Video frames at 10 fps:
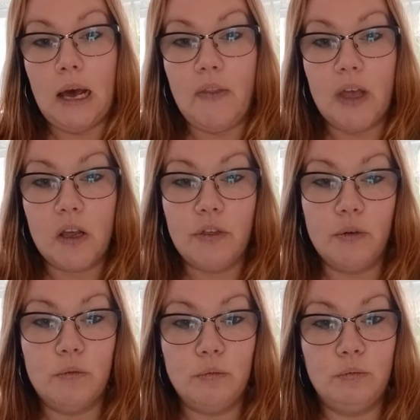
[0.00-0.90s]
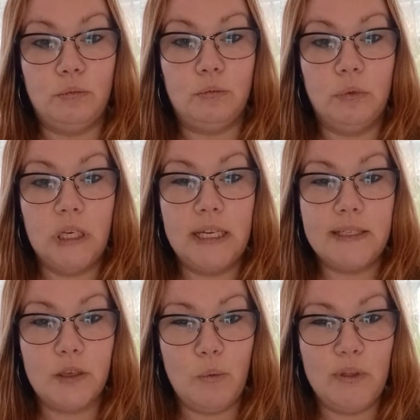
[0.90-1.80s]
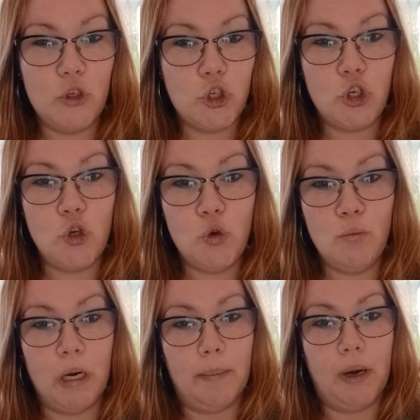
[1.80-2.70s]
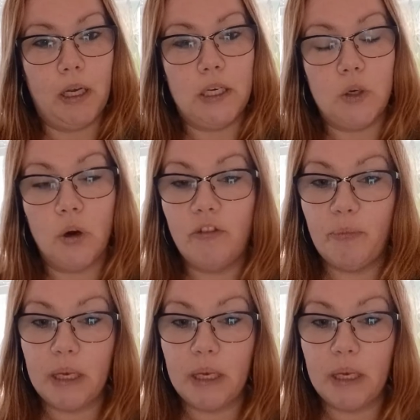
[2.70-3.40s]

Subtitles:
And then I thought, let's go with a tubular bind off,